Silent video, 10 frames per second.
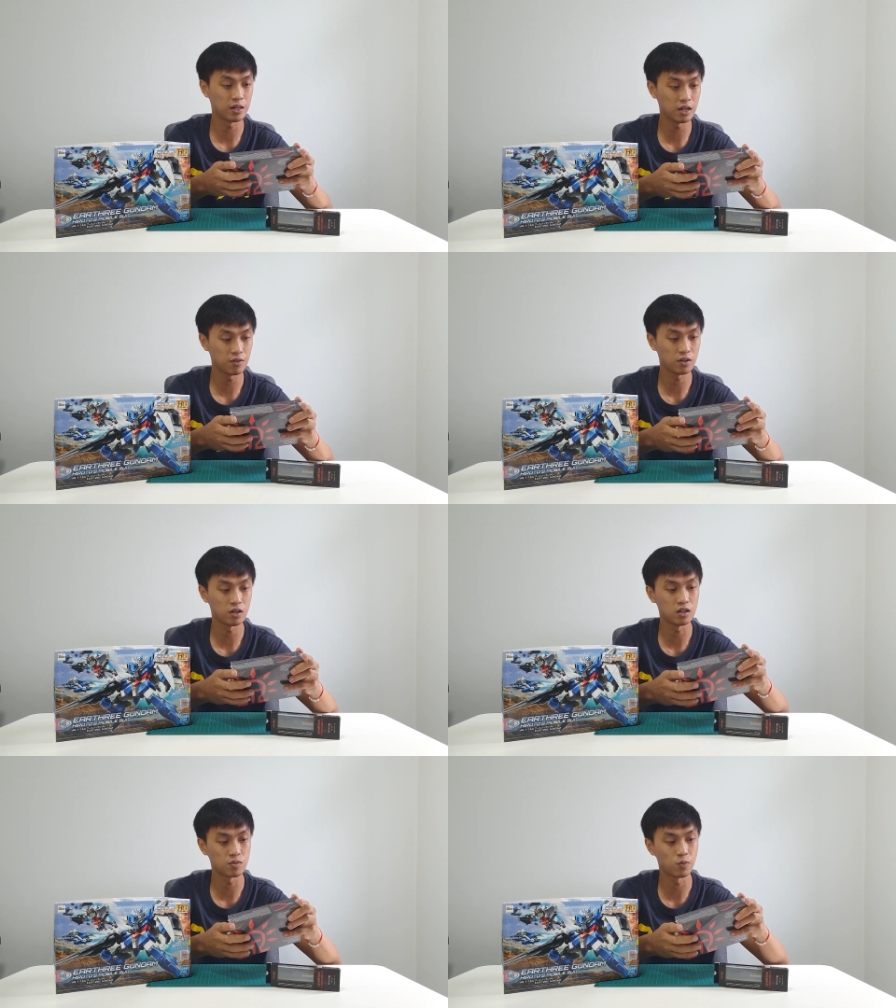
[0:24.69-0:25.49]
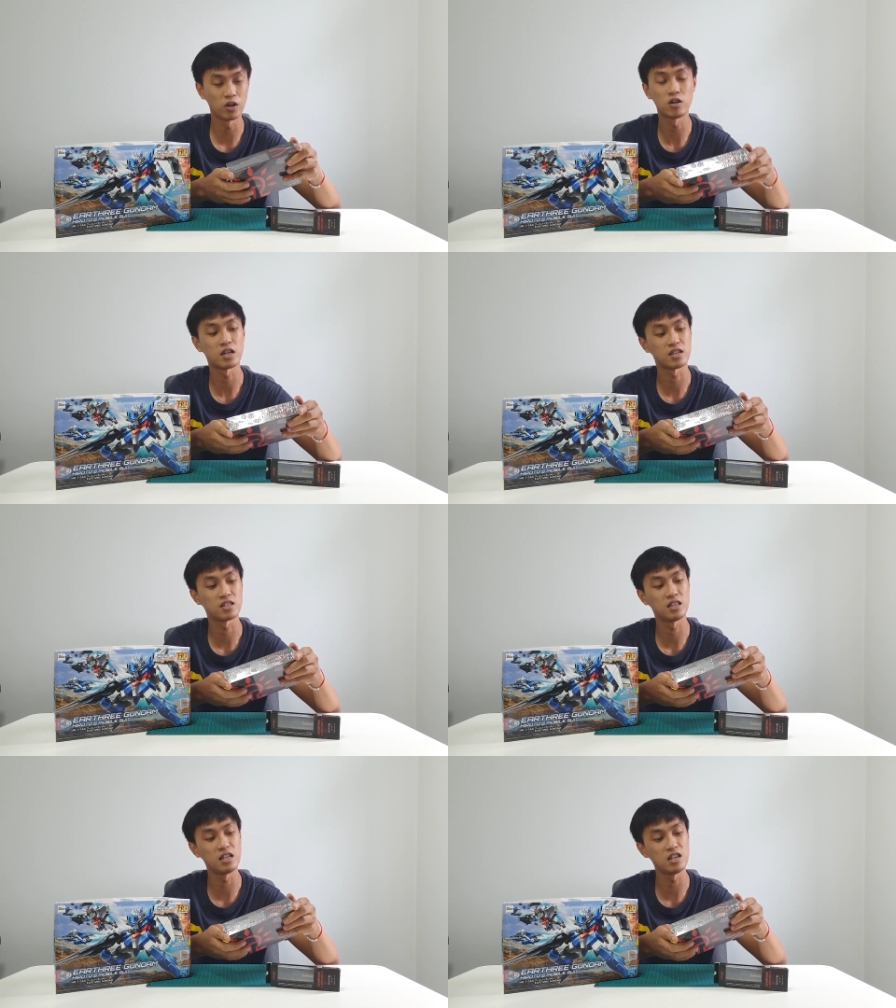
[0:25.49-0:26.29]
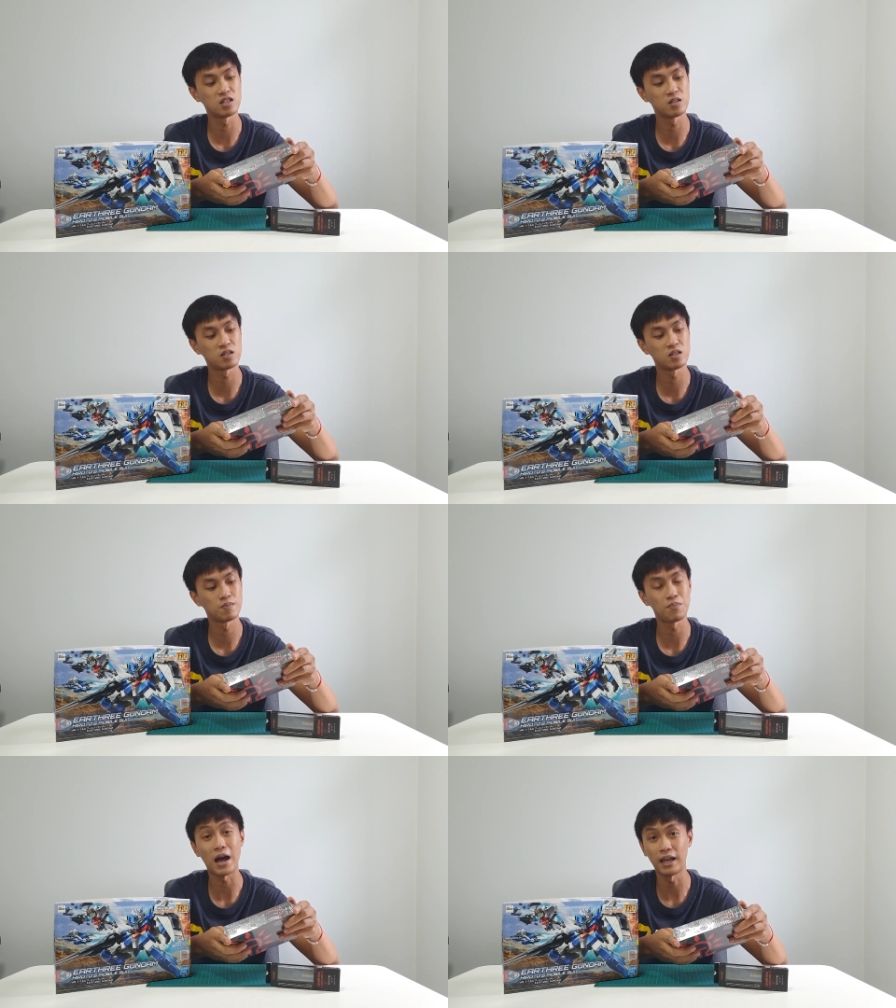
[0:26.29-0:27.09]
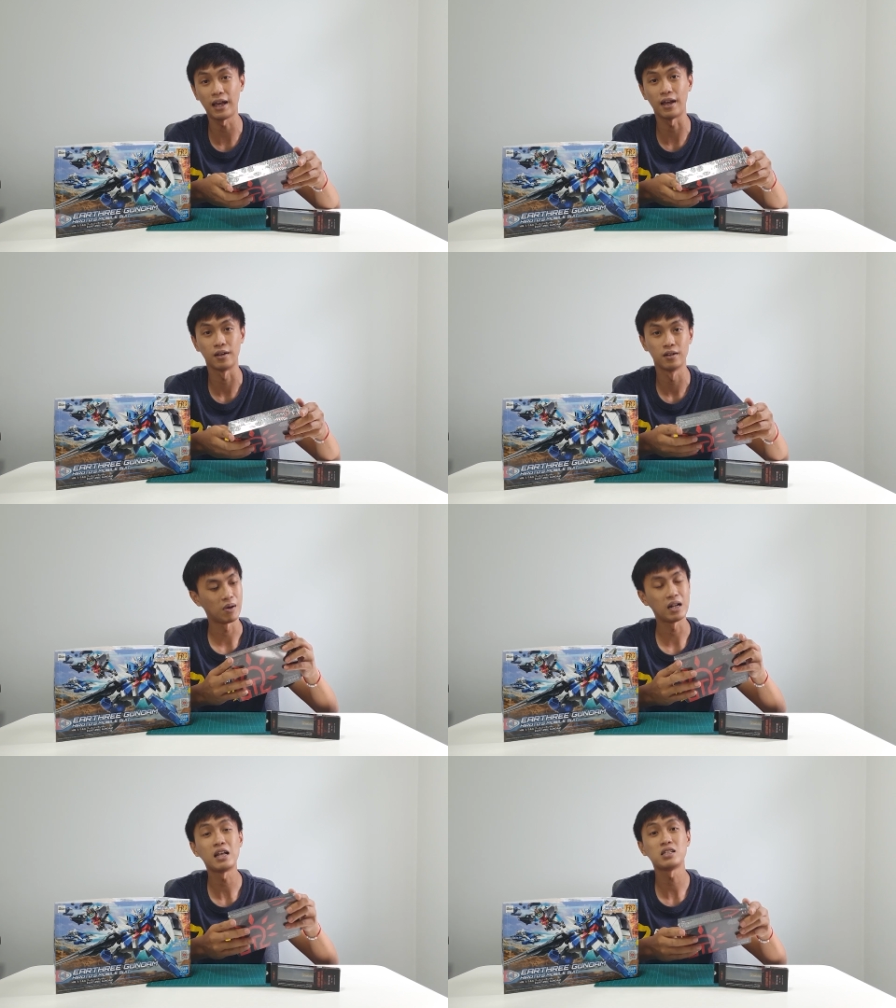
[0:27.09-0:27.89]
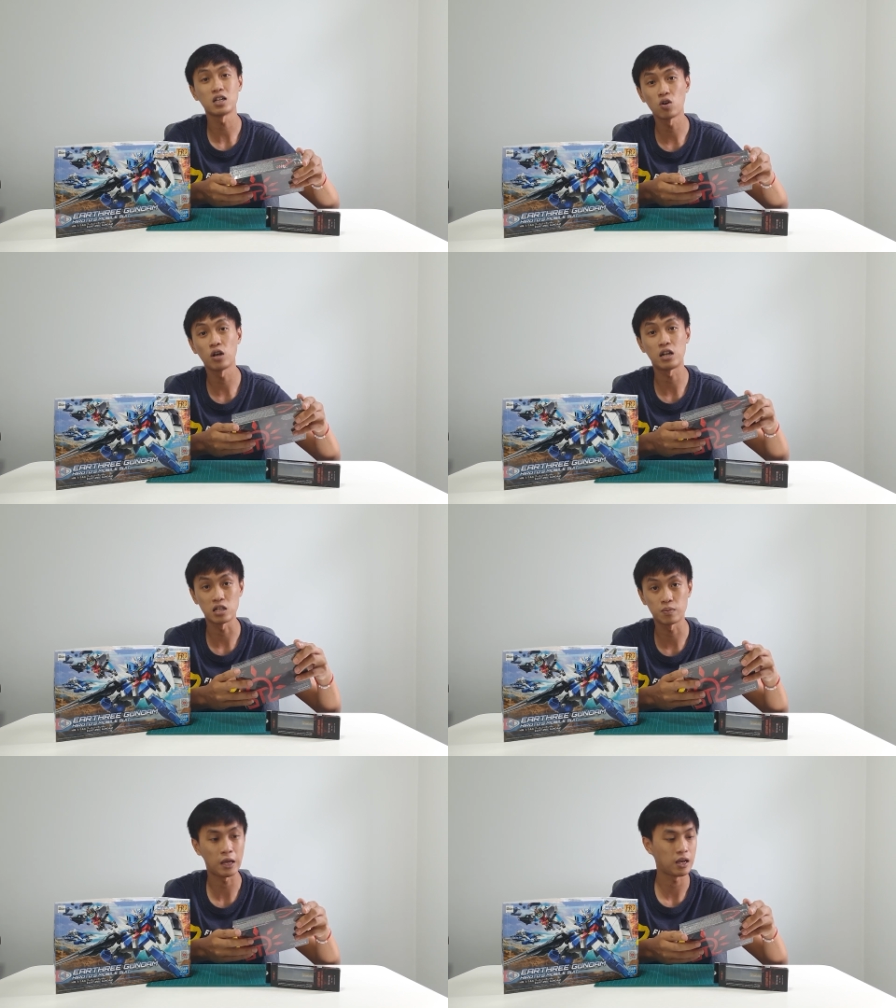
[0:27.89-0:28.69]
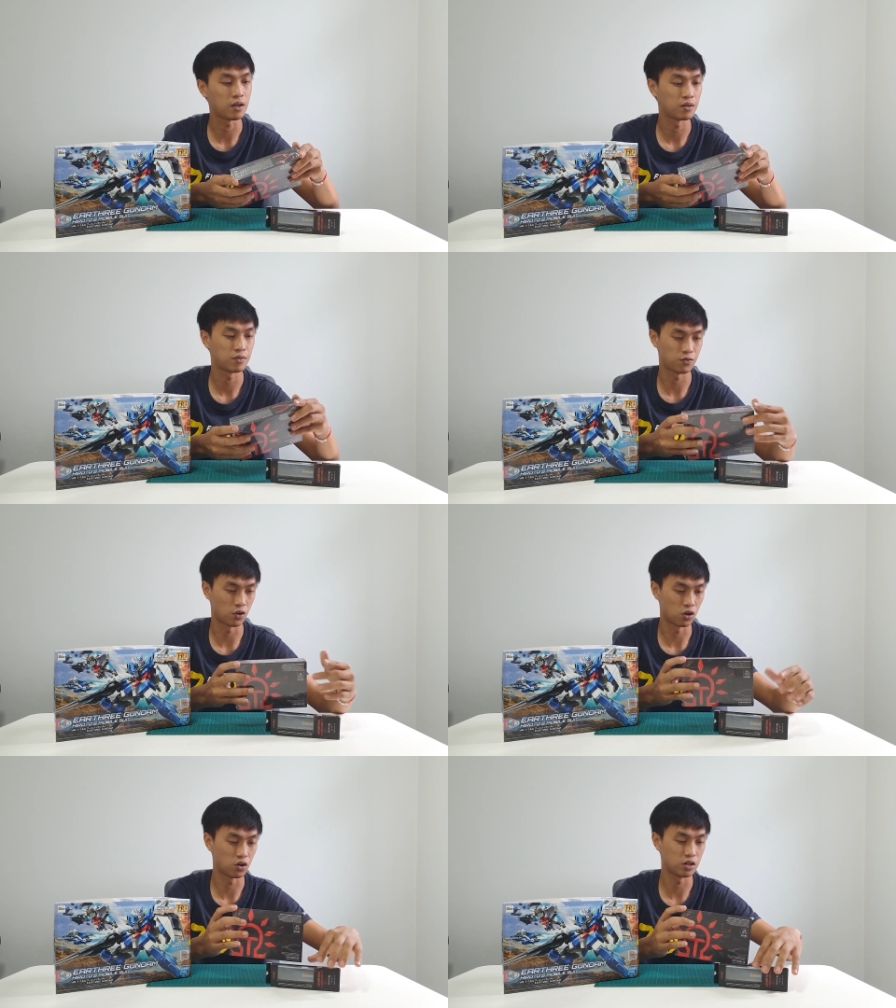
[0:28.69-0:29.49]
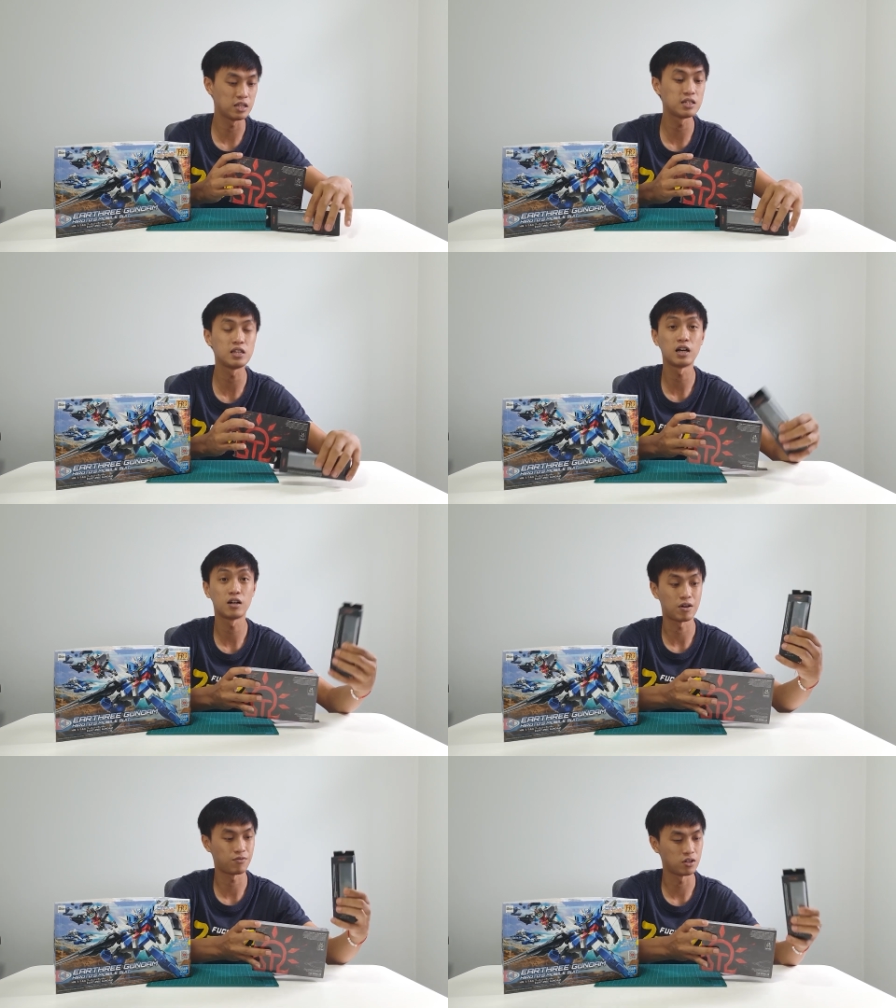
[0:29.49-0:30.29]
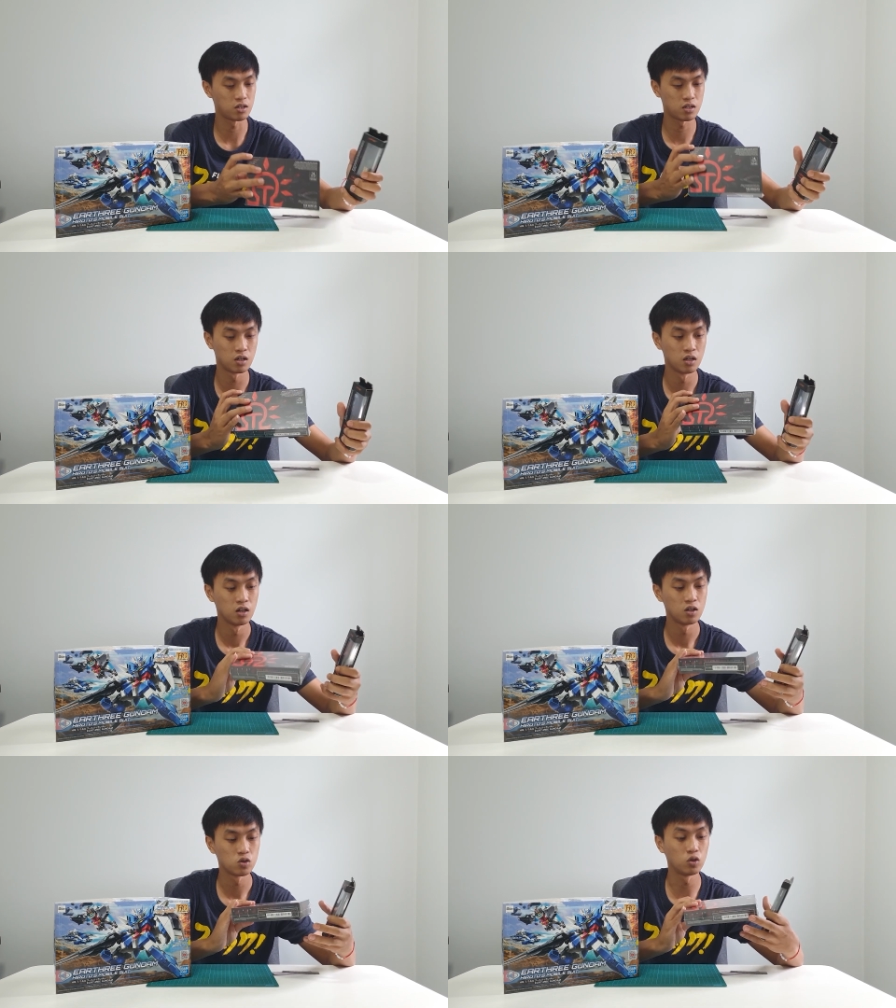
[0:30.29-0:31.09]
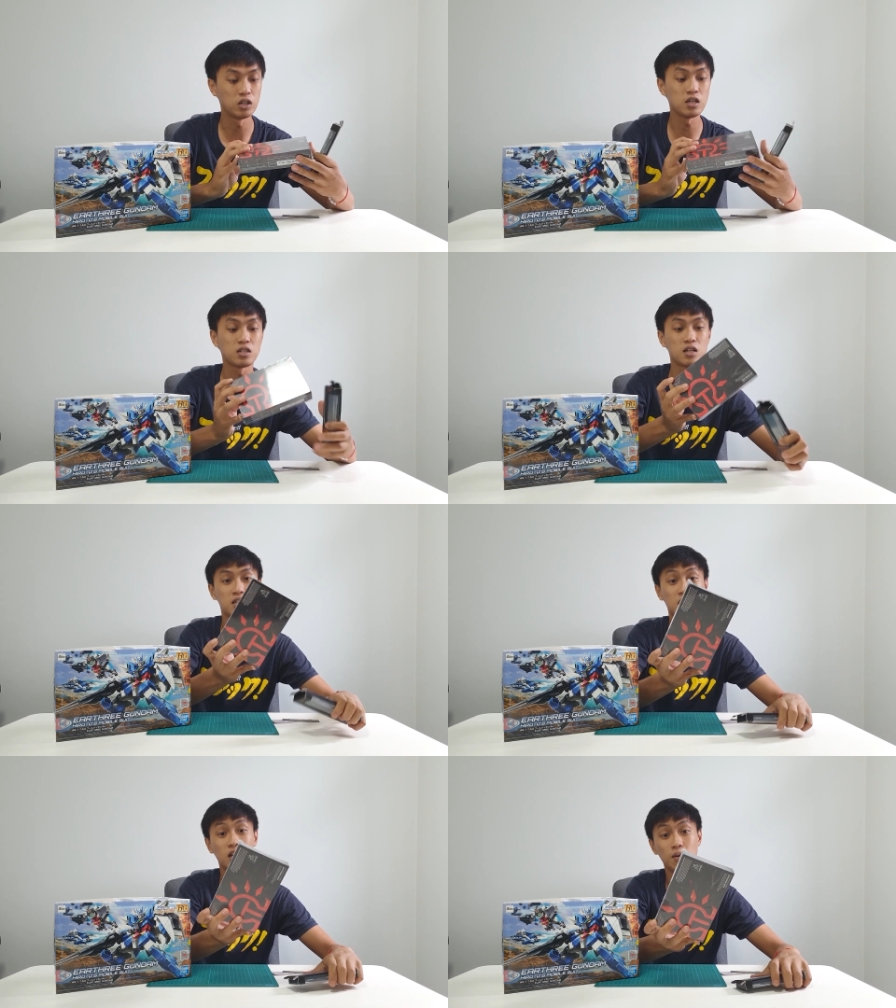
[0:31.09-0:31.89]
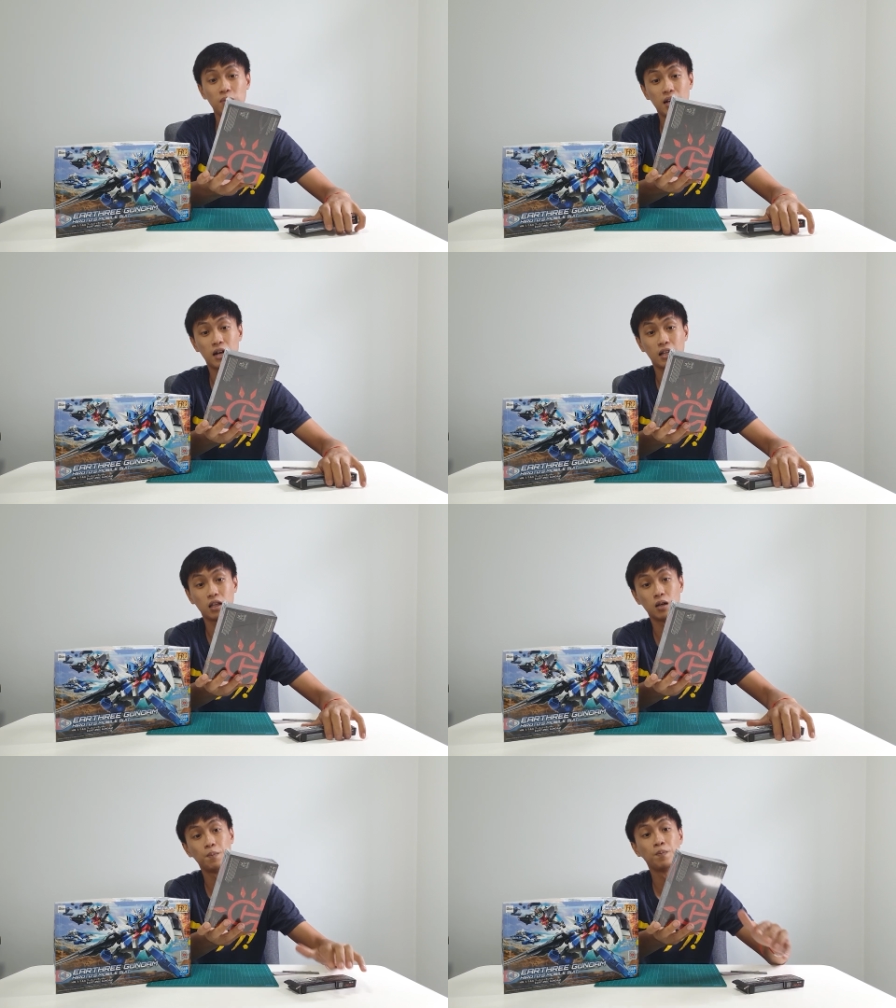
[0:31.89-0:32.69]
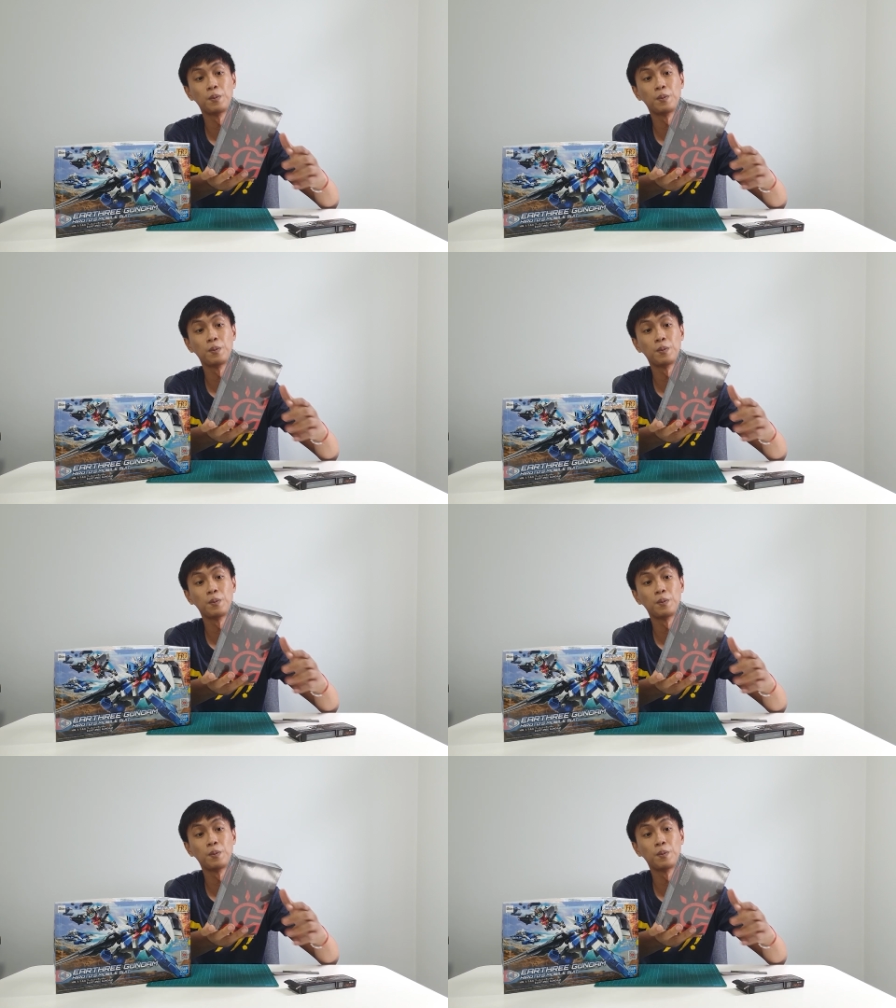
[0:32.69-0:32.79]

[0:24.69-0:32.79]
I believe it is pronounced as Dspiae, but let's just call it Dspiae for easier reference. So this is a single blade cutter,